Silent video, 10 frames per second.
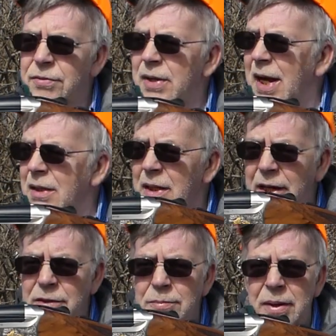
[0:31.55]
You've got
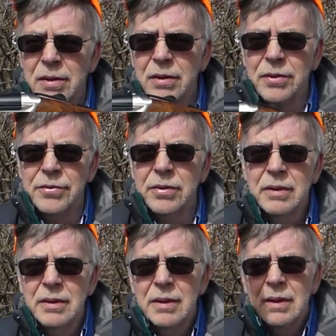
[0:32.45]
lighter barrels,
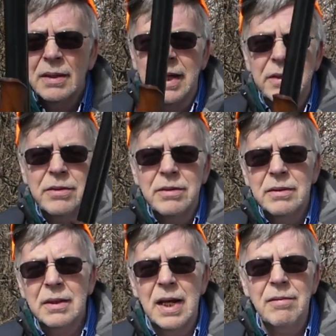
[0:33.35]
lighter,
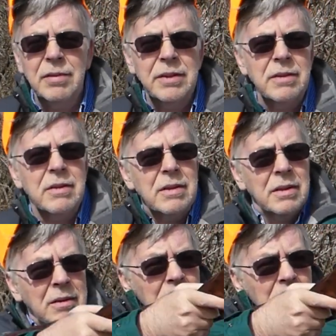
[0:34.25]
livelier,